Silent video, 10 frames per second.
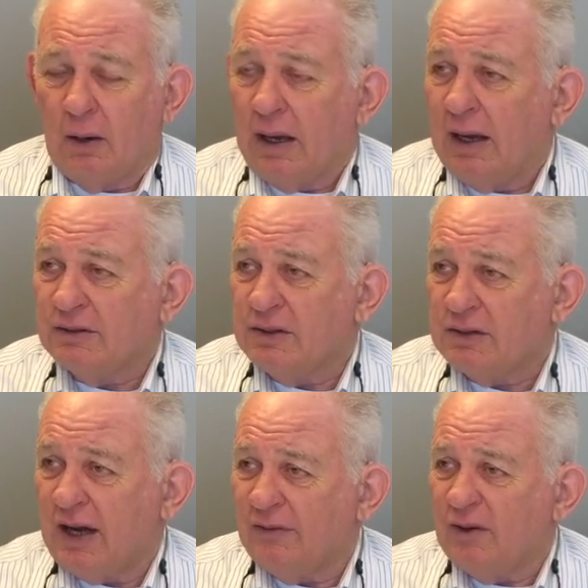And since
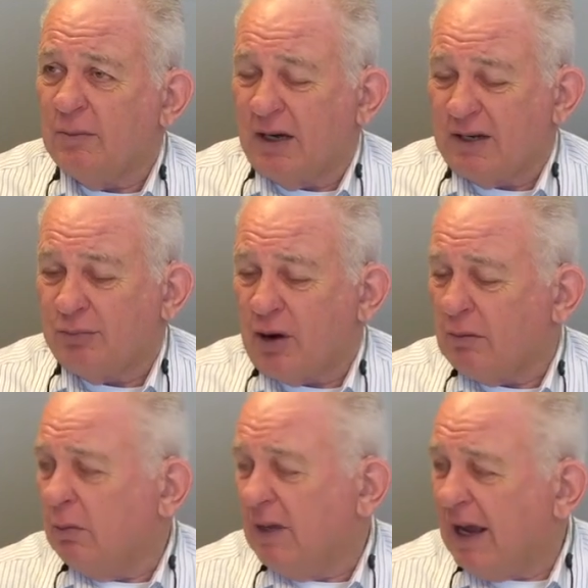everybody
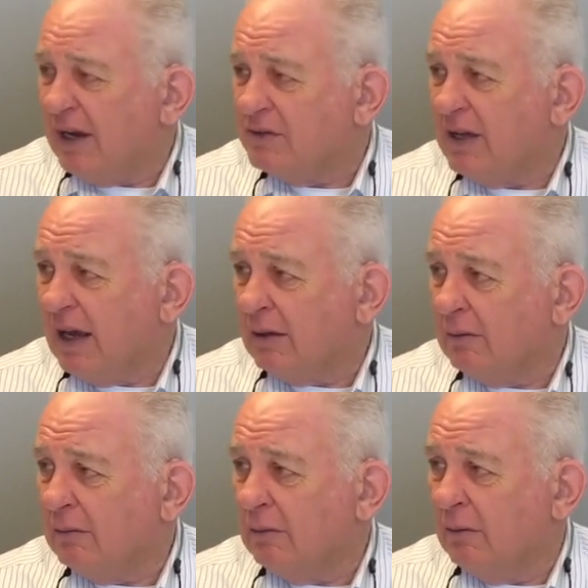probably has that,
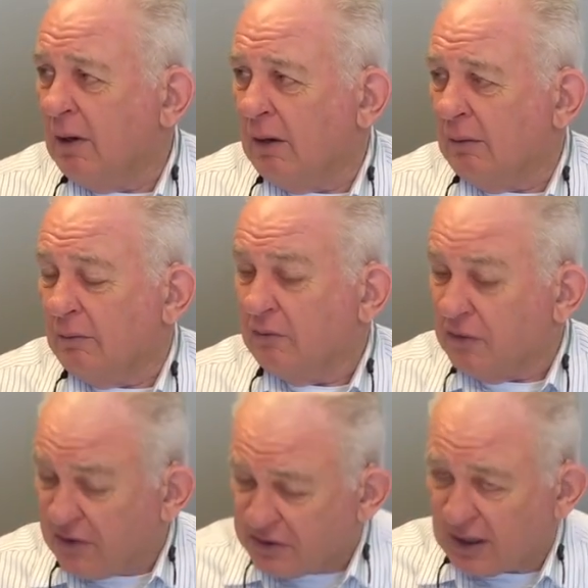well, for
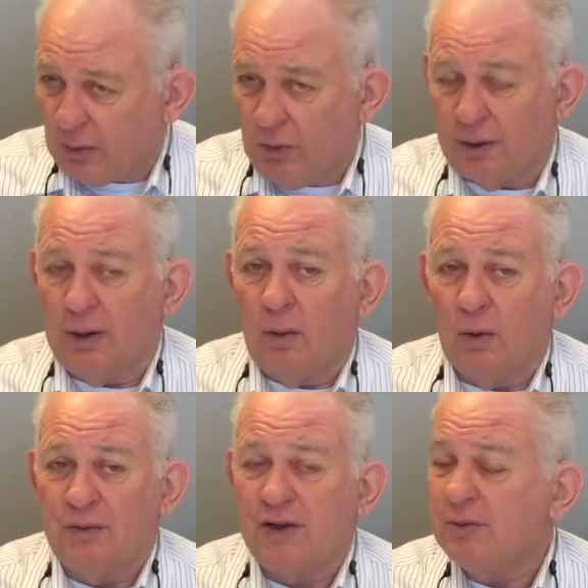this I would,
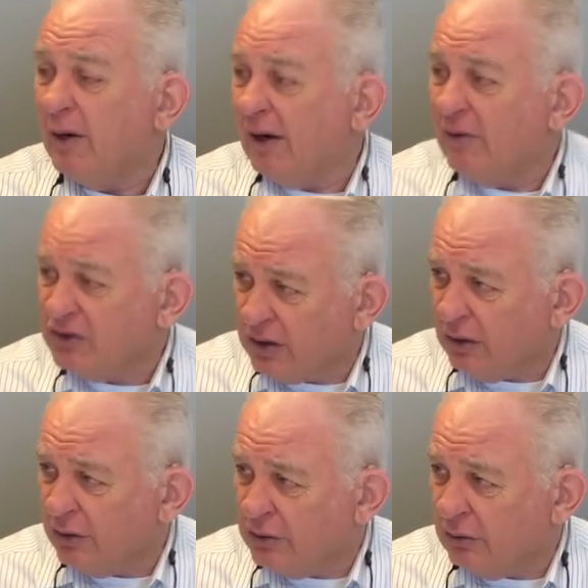well, then you better have a skill
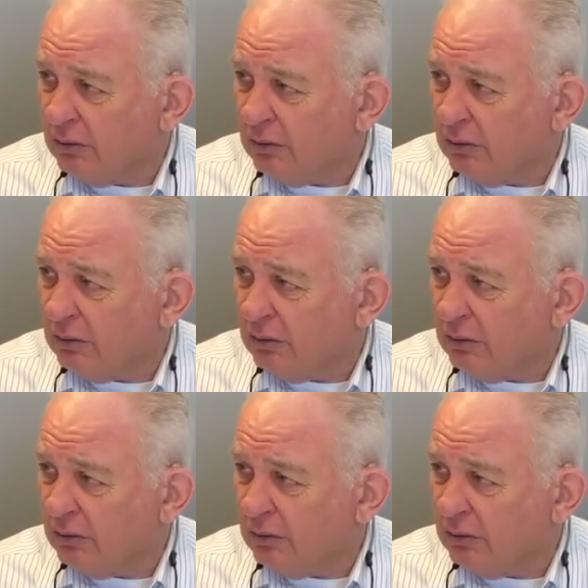or two.